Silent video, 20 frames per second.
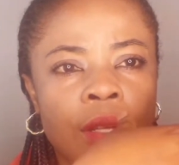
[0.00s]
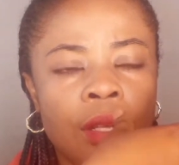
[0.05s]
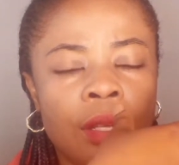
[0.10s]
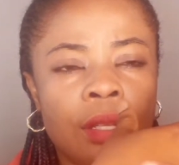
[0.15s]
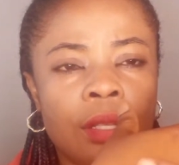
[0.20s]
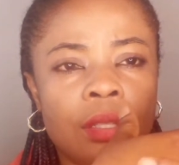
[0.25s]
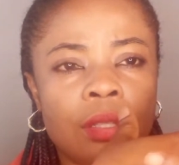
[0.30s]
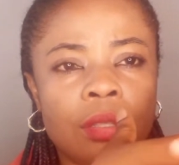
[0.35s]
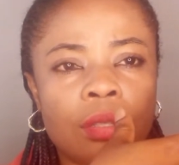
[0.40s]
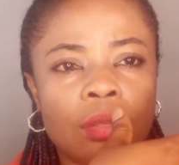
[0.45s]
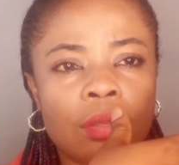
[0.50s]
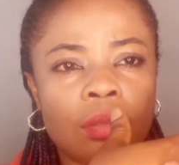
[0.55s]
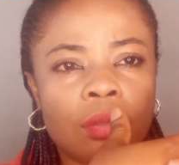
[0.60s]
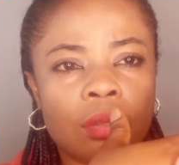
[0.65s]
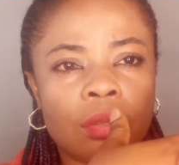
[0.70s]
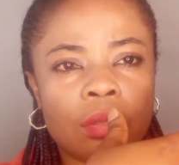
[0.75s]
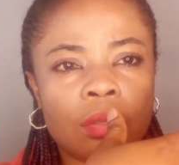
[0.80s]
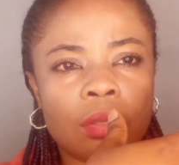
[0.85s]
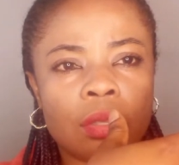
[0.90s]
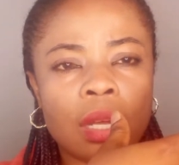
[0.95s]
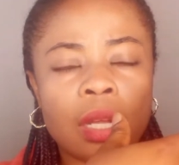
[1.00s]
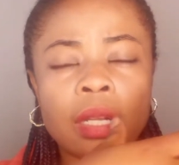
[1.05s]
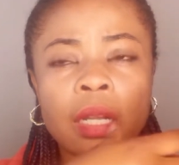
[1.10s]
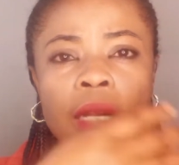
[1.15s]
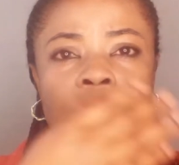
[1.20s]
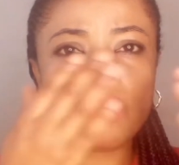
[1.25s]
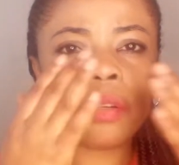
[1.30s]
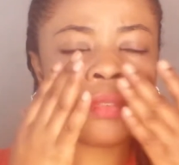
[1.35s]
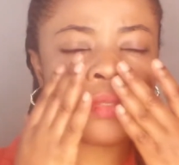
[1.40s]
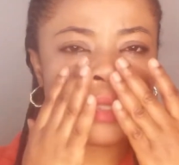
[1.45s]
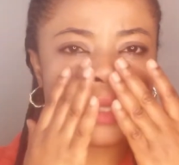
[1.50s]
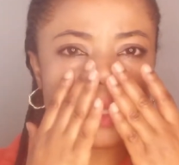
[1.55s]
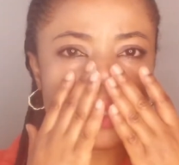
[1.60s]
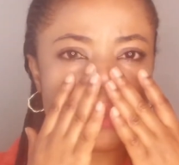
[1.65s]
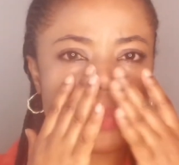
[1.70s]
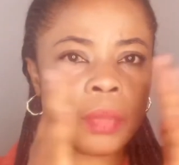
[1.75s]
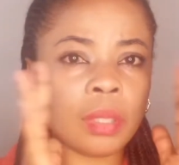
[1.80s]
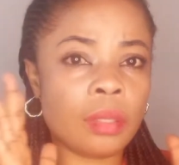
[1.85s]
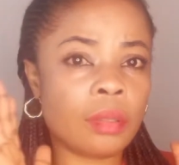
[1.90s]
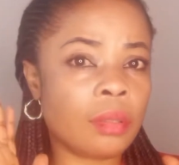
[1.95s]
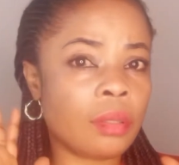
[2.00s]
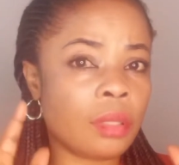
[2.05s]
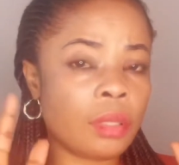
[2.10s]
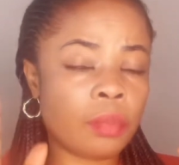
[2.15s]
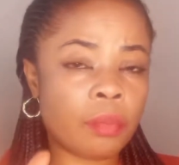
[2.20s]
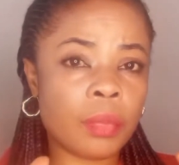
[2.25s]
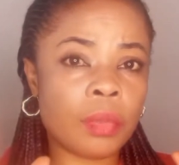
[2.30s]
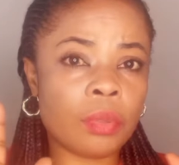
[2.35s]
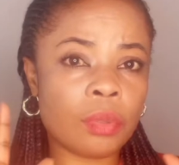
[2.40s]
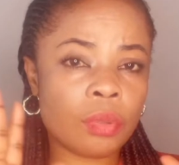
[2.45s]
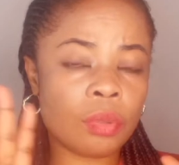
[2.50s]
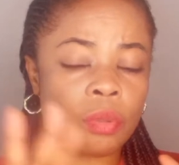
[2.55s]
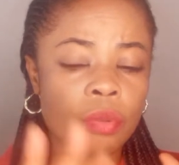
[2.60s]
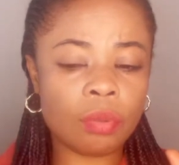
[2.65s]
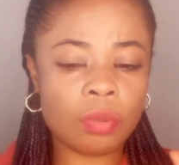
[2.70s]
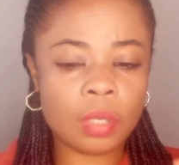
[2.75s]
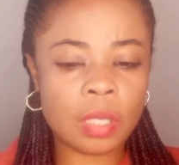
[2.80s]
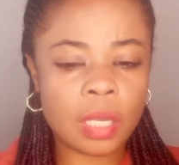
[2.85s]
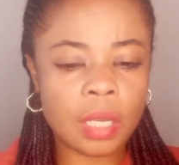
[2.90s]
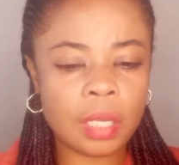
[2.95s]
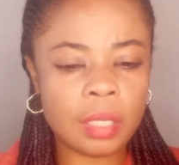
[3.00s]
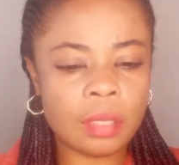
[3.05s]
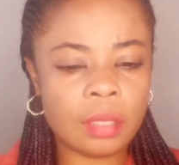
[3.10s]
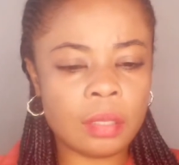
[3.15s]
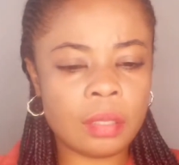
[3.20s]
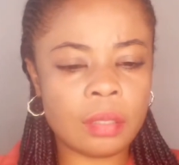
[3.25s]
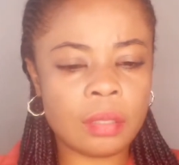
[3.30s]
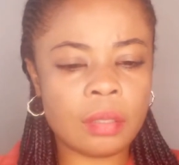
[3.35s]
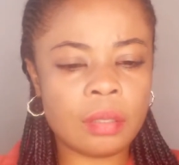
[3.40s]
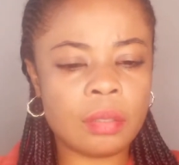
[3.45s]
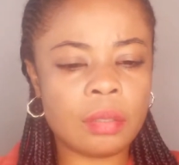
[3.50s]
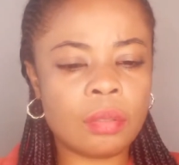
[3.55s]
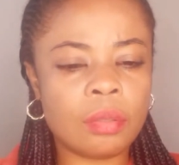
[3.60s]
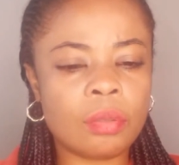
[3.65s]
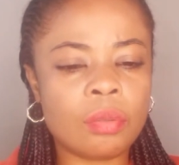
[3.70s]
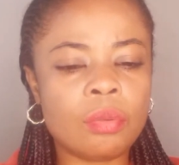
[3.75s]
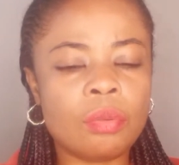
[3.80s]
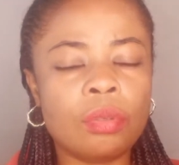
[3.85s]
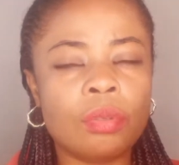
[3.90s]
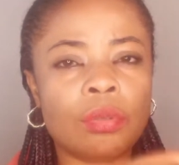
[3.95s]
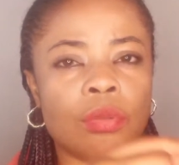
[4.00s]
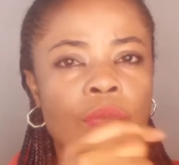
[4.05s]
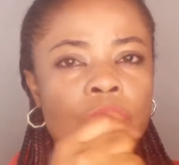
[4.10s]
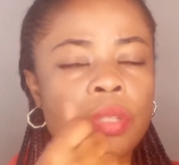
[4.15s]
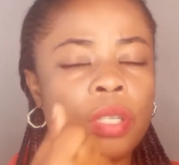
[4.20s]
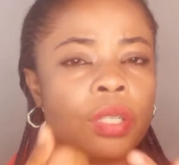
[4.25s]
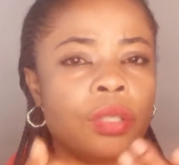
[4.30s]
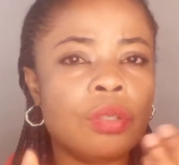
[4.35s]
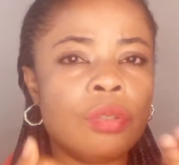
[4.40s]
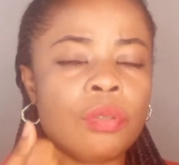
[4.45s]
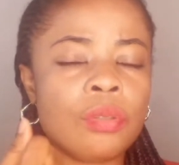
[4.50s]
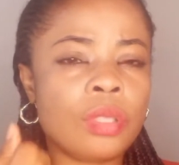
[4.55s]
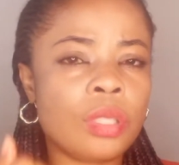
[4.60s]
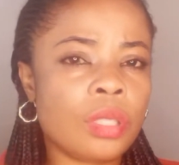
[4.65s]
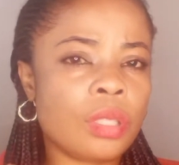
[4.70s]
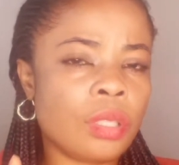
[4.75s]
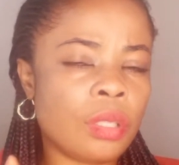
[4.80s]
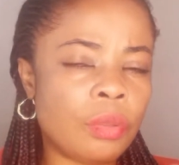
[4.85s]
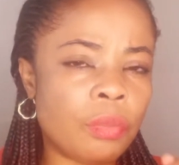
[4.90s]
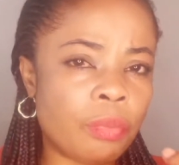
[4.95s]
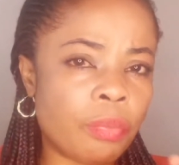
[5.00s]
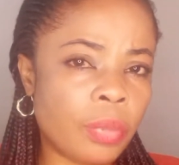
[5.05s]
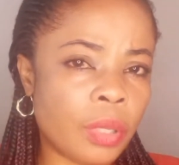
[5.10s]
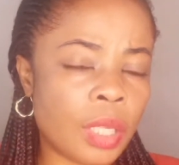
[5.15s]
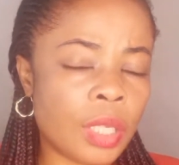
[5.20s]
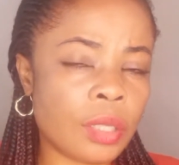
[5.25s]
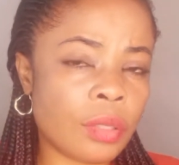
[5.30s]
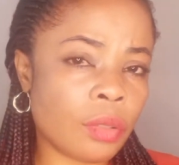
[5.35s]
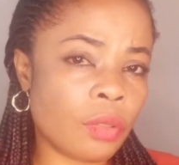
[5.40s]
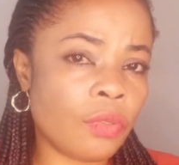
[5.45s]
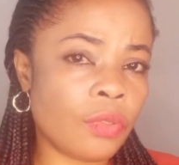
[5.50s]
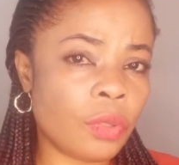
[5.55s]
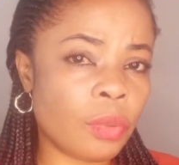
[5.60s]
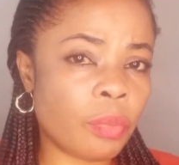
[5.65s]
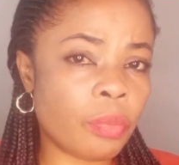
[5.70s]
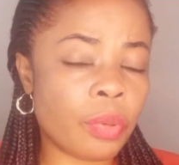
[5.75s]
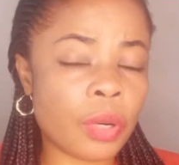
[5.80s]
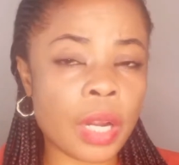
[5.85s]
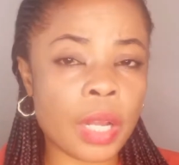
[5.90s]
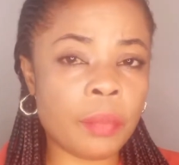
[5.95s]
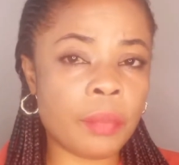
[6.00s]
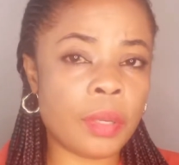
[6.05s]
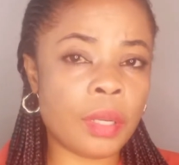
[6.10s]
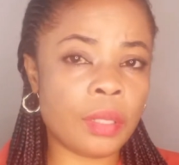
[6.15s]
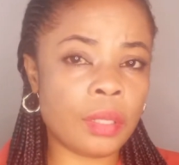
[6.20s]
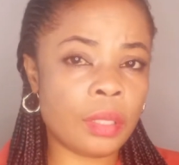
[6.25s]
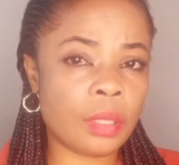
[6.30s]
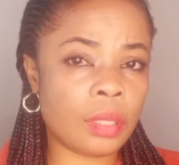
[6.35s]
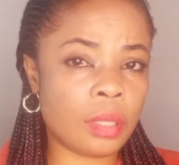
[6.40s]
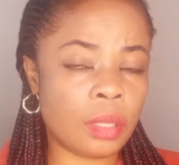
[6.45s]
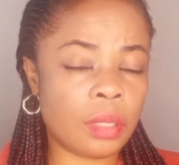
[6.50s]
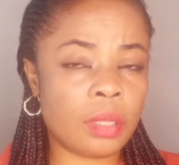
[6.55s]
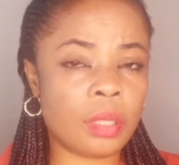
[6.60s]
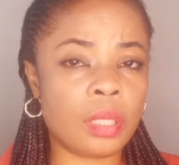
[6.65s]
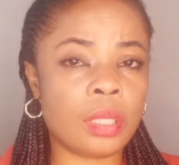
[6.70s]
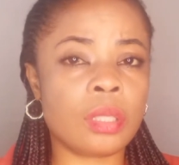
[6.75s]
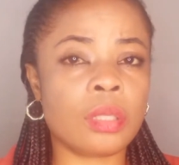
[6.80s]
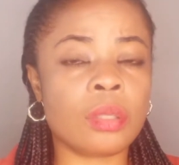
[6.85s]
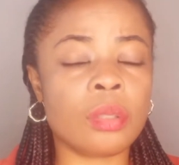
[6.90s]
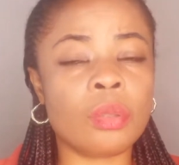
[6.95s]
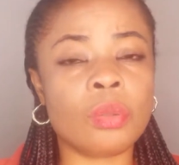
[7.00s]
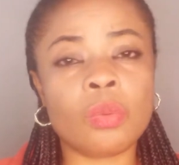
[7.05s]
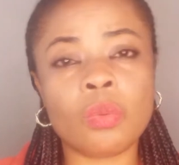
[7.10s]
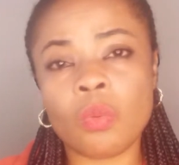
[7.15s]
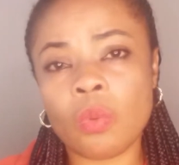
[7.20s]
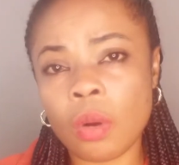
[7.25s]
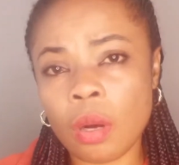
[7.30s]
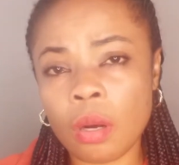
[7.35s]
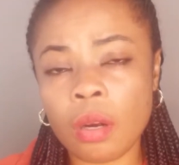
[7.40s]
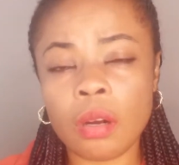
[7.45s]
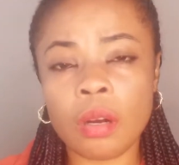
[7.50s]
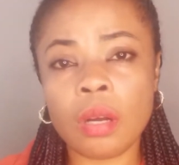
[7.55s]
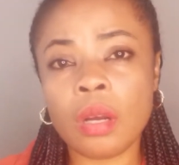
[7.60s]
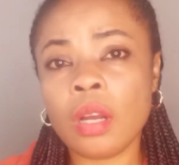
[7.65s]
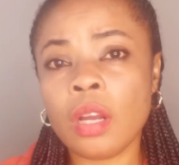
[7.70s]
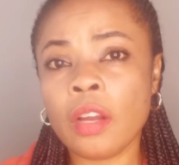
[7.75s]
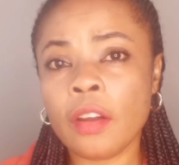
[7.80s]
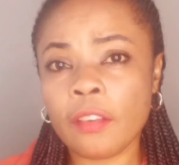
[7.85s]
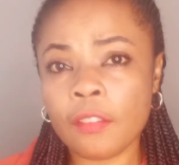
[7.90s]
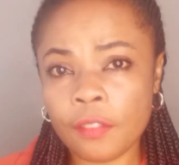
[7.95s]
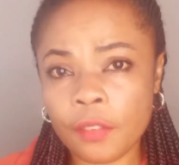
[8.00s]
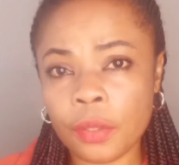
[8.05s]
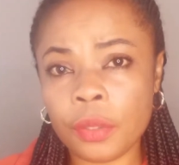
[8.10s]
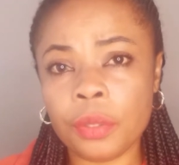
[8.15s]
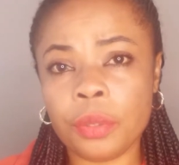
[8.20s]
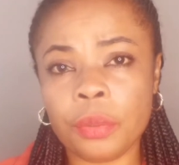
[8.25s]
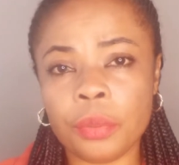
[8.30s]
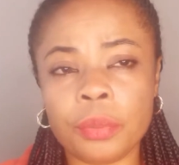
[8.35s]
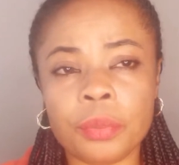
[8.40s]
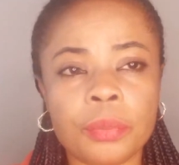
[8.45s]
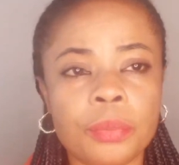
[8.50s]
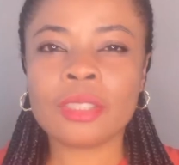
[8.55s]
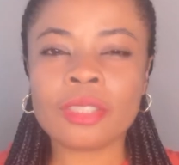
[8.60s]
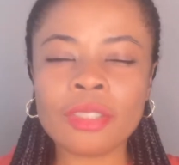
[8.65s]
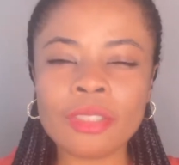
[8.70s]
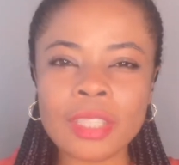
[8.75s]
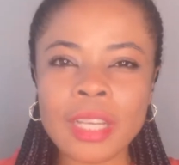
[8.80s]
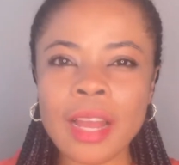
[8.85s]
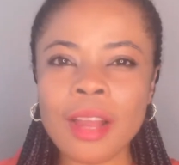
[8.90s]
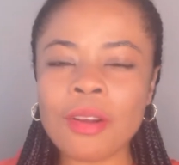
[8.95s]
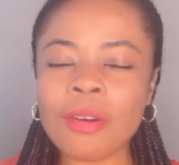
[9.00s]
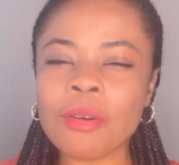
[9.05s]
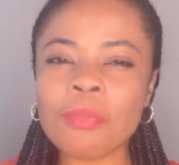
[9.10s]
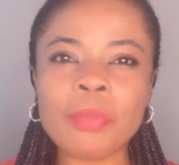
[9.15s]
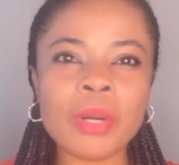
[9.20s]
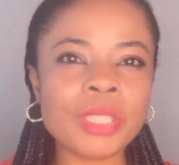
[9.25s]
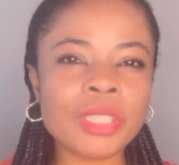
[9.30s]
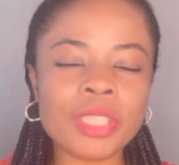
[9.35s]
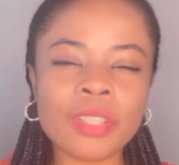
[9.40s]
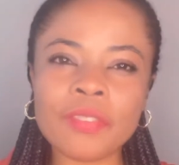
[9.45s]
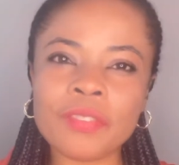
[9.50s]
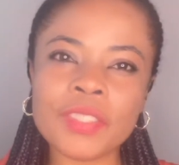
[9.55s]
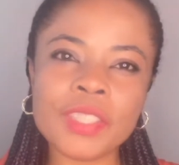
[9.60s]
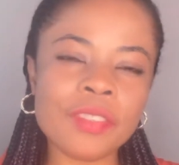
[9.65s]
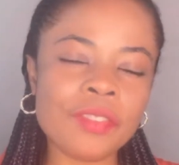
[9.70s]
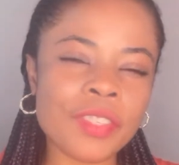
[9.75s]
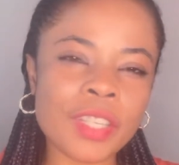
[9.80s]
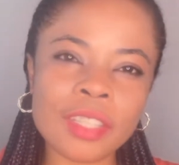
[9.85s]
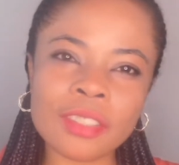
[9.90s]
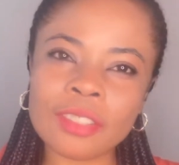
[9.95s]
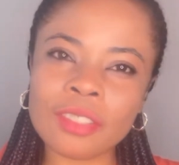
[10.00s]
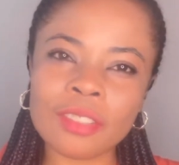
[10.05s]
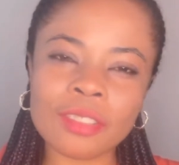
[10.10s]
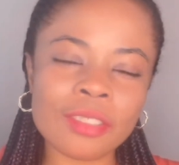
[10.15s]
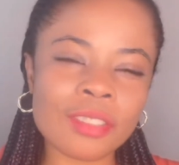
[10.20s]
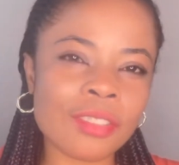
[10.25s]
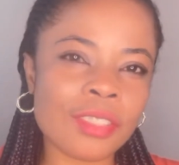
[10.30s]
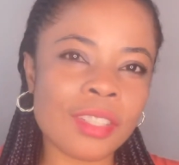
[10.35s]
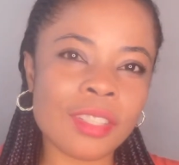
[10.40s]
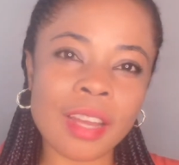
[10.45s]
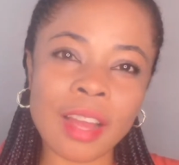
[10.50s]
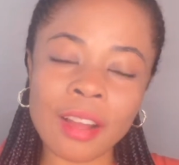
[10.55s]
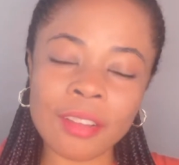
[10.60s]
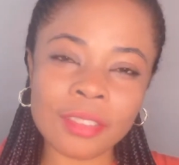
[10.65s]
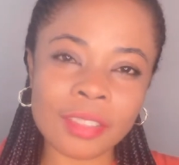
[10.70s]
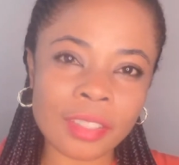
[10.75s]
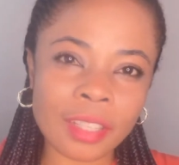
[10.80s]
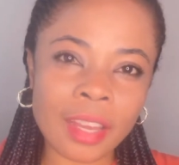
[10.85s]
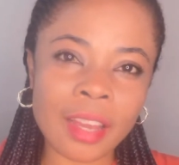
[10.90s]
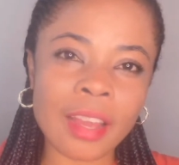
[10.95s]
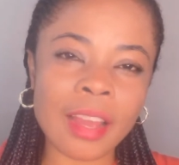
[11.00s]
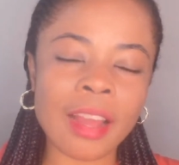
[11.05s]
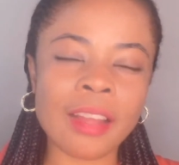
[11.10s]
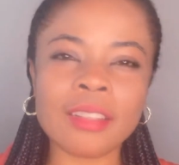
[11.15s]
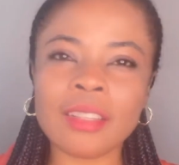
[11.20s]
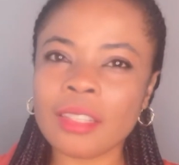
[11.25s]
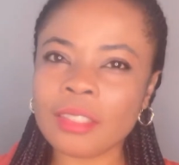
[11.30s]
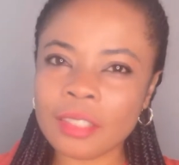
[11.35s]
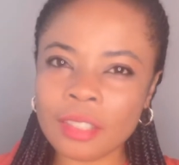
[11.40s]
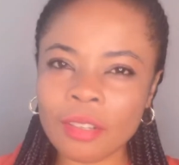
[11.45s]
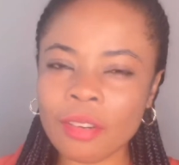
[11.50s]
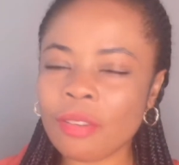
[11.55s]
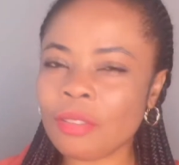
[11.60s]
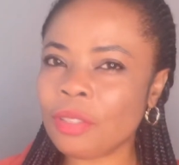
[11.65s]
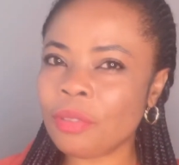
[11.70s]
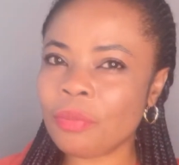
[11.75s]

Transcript: It's not, and I love the smell. It smells so nice. So you can use it in place of your primer. It's gonna work for you. So there are a whole bunch of Nivea sunscreen out there, and there's the other